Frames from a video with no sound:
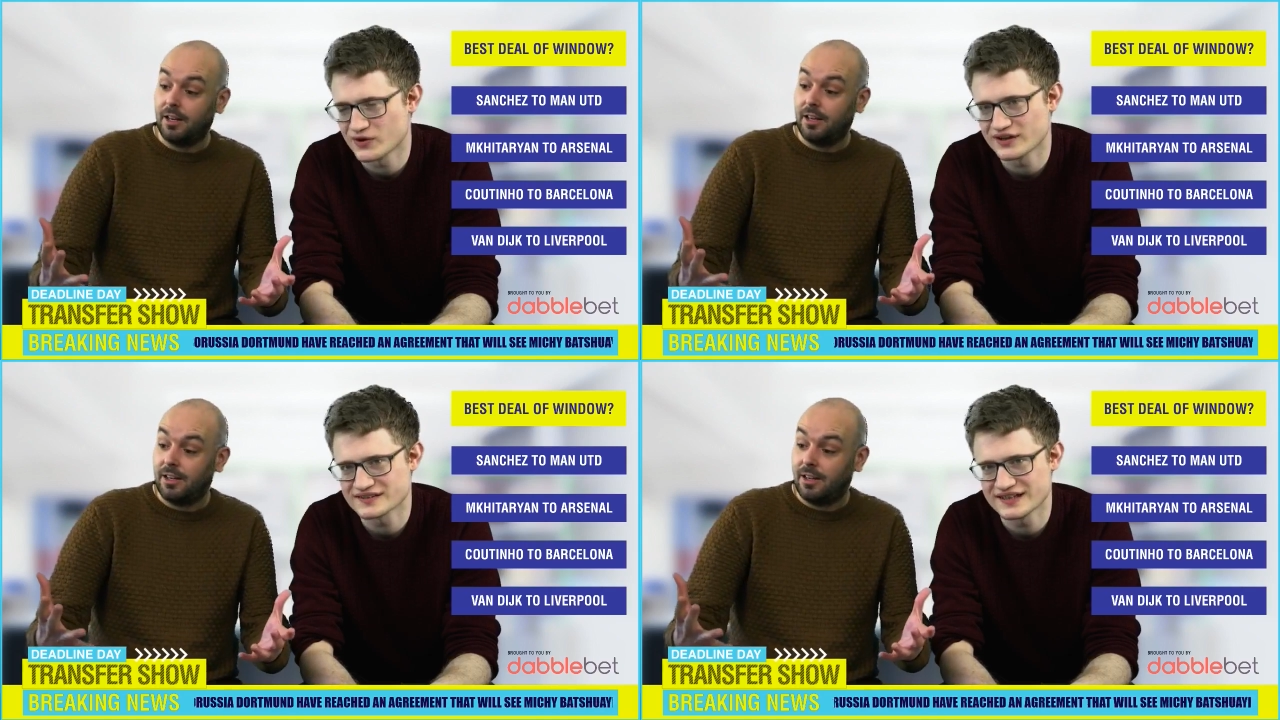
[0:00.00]

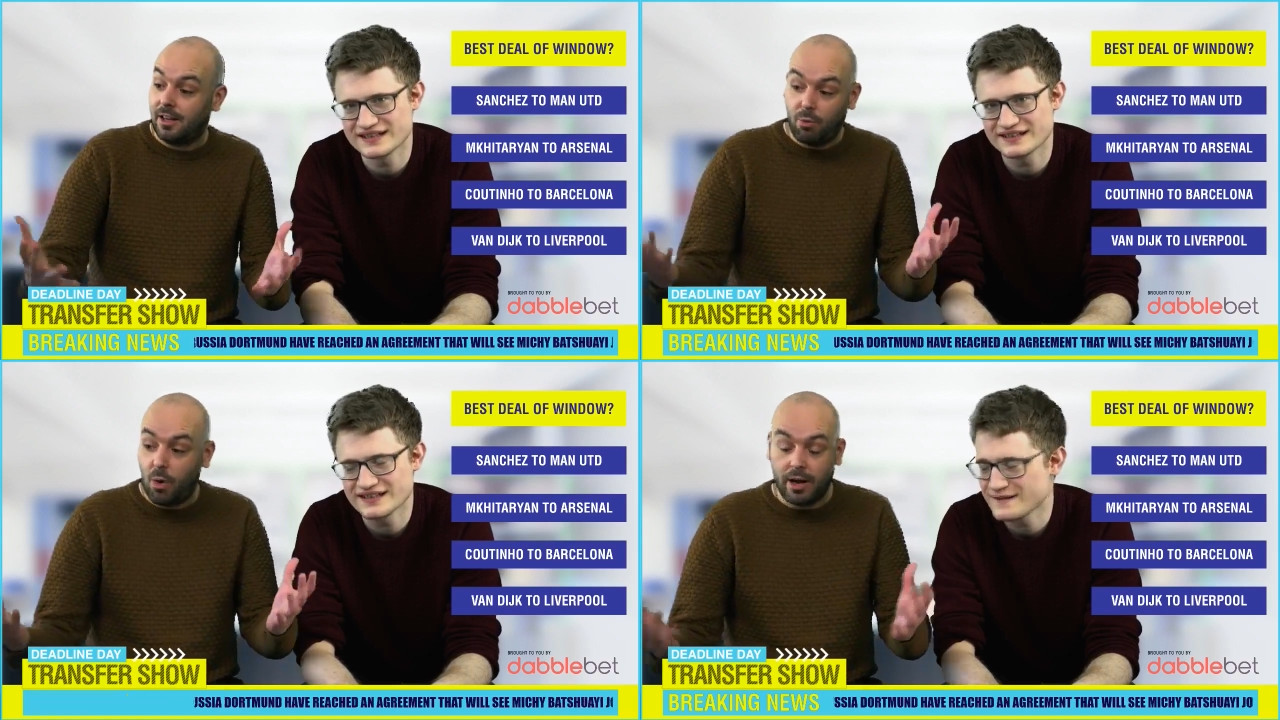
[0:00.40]
Speaker 1: What a
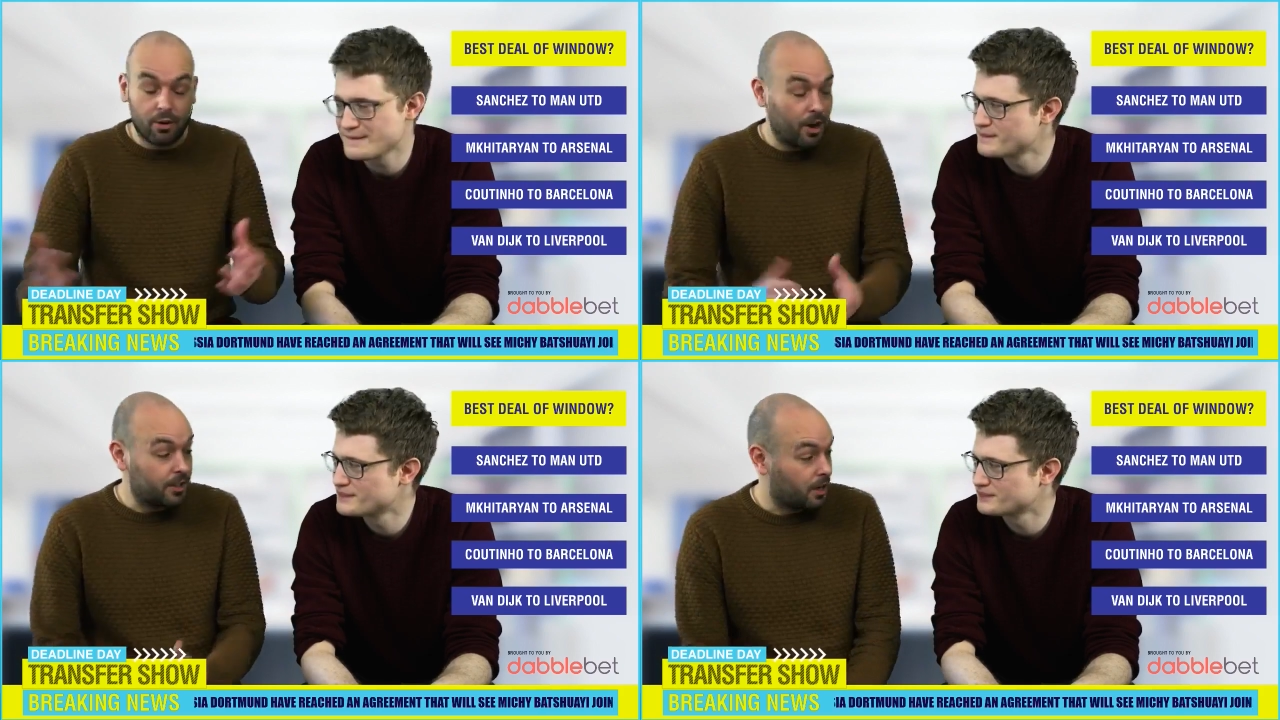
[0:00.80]
signing,
Speaker 2: yeah. What a
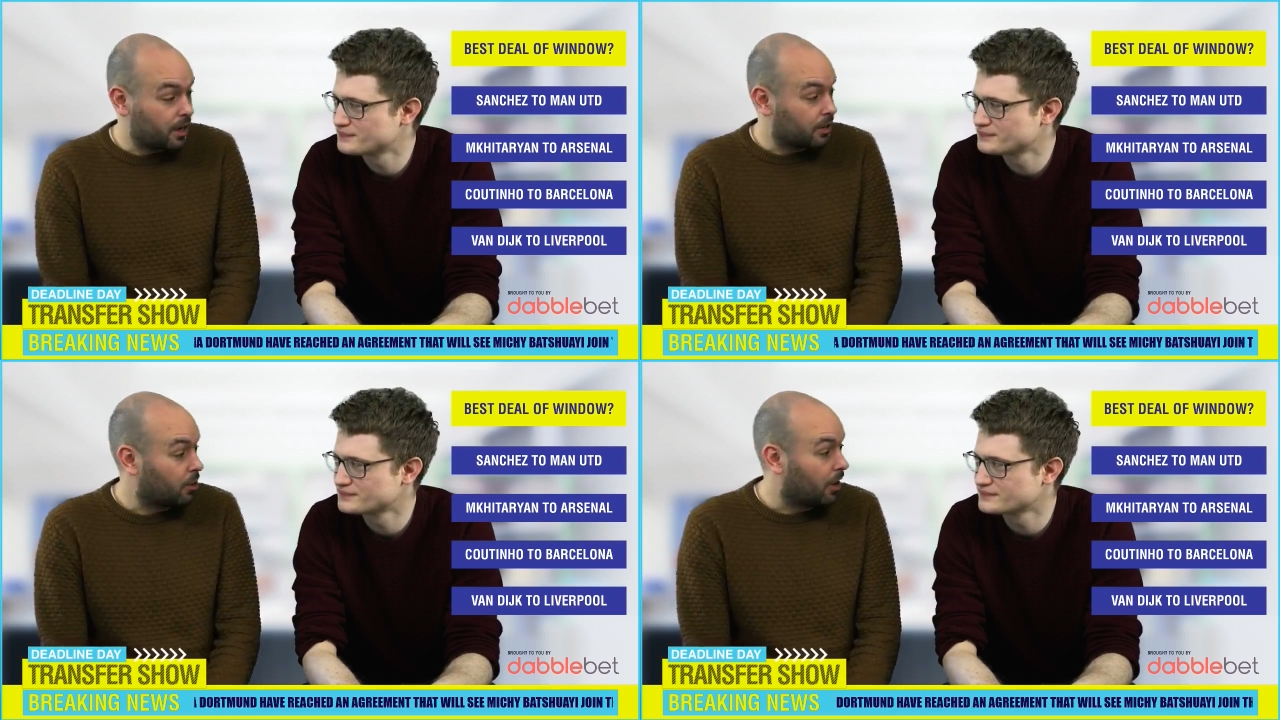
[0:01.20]
great
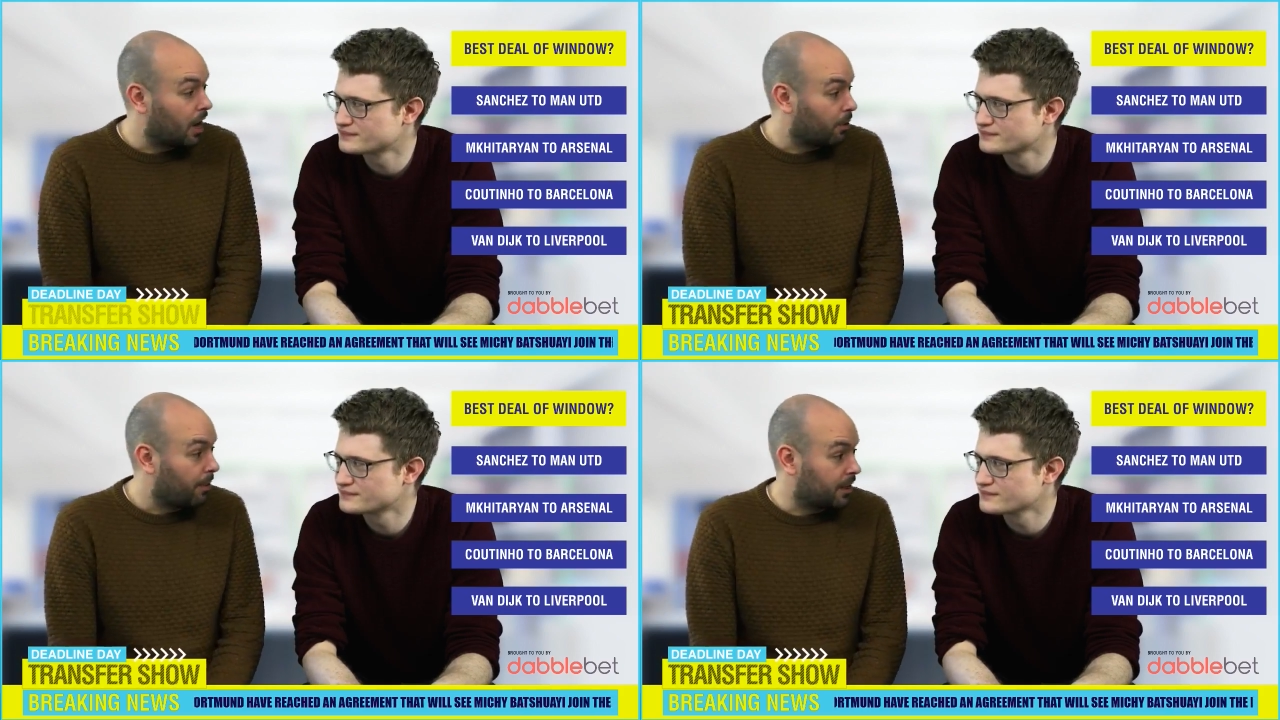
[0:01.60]
signing to go
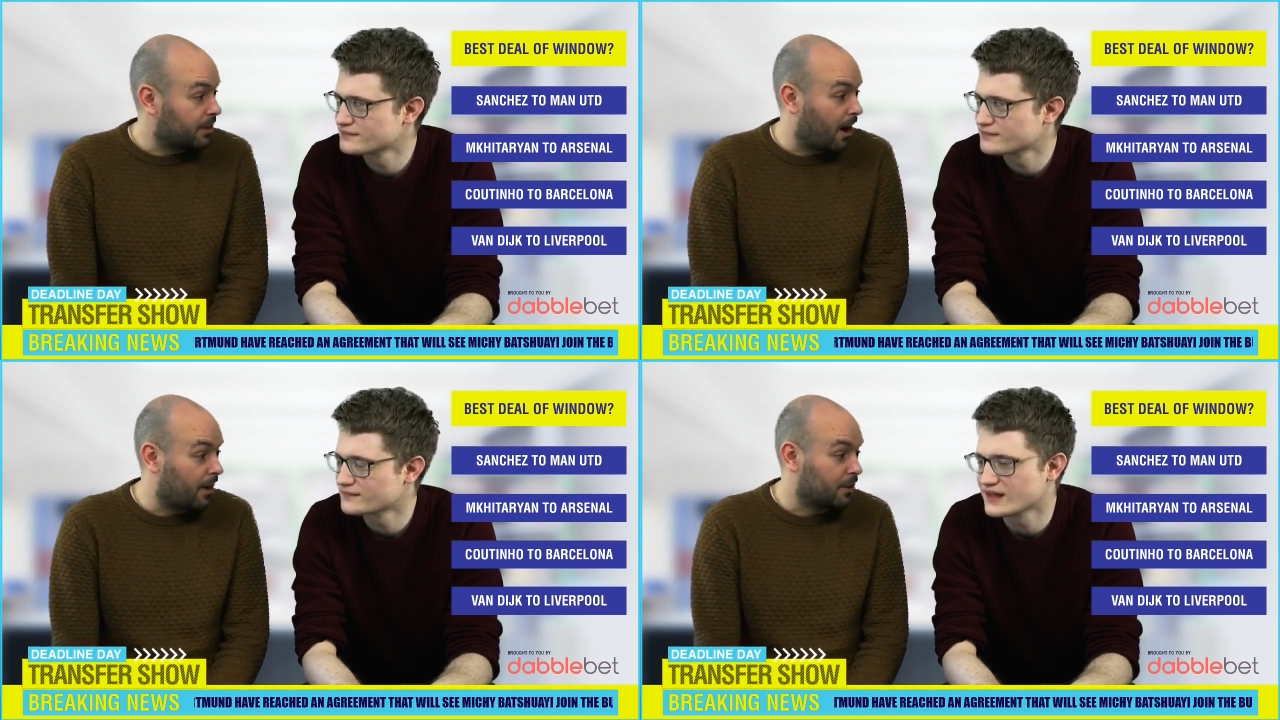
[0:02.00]
along with
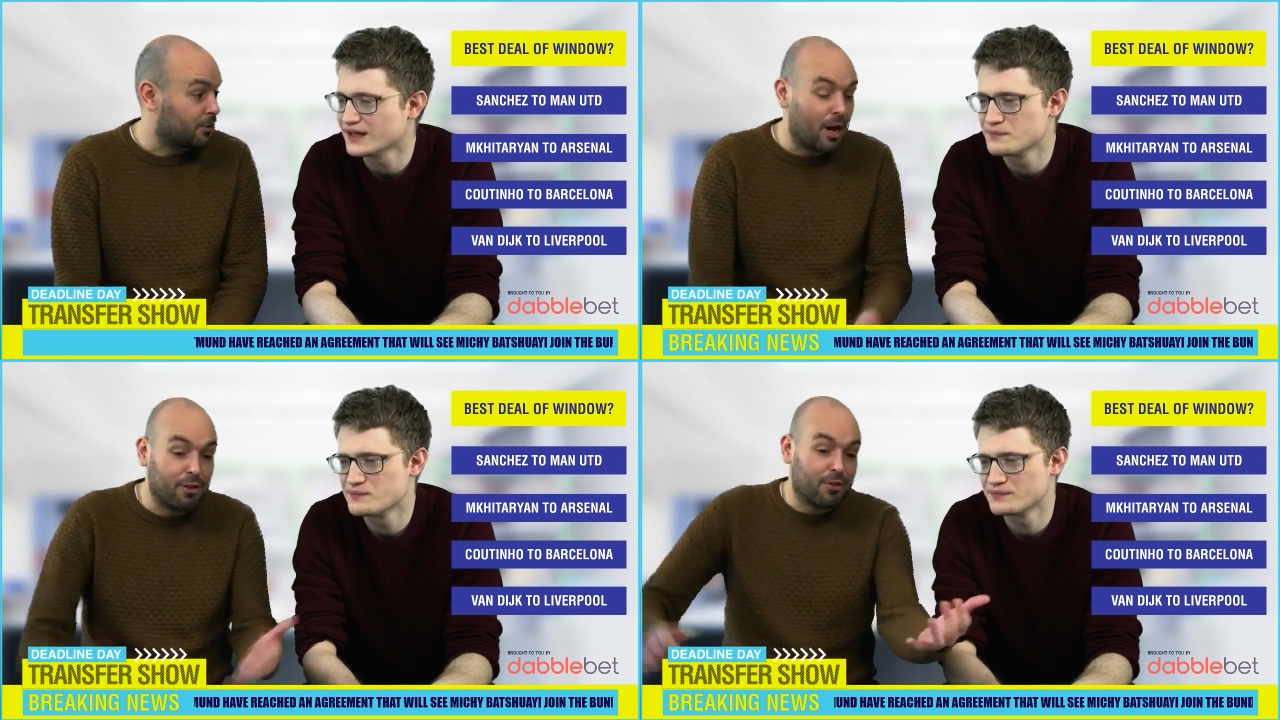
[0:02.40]
Mkhitaryan. Yeah.
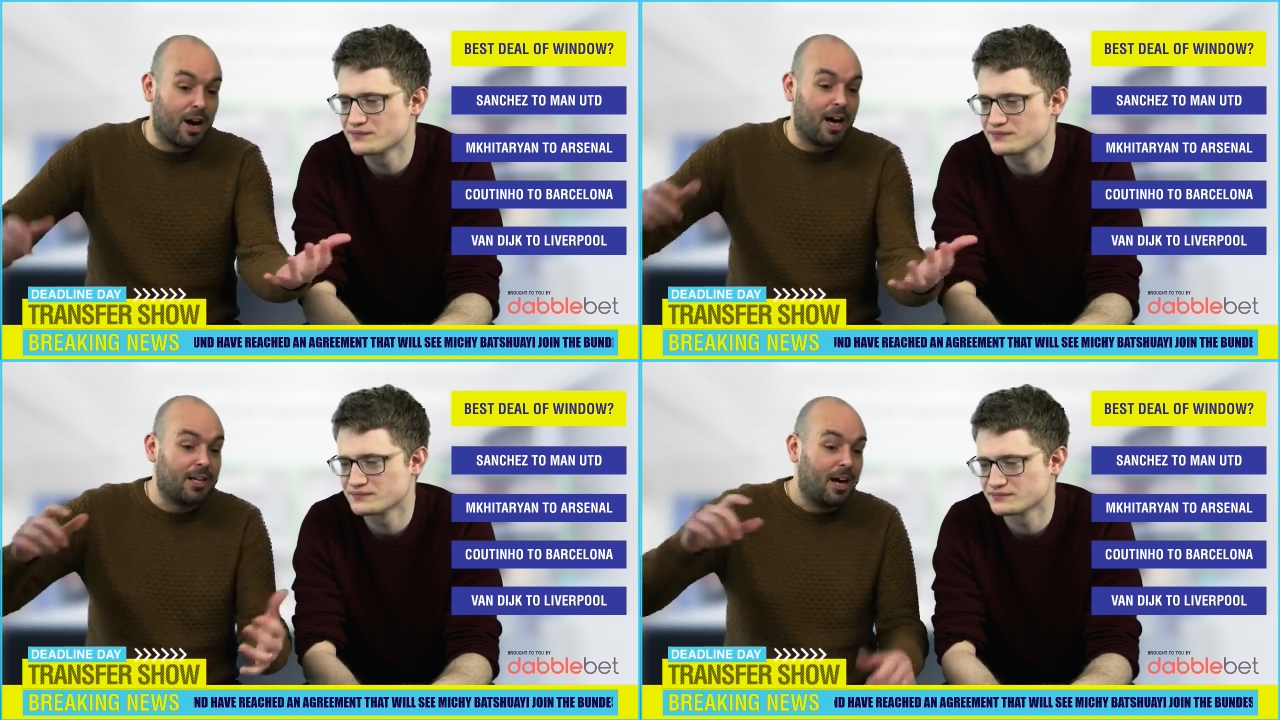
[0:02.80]
So now they've
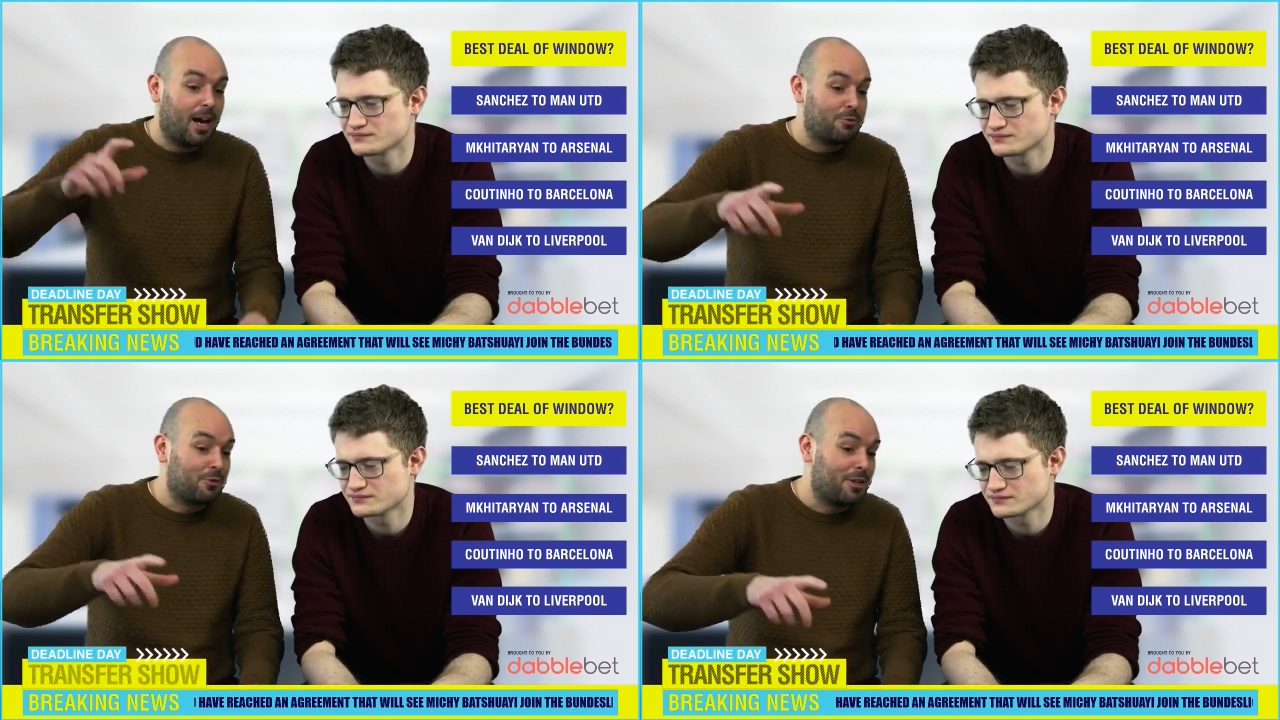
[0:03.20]
got, as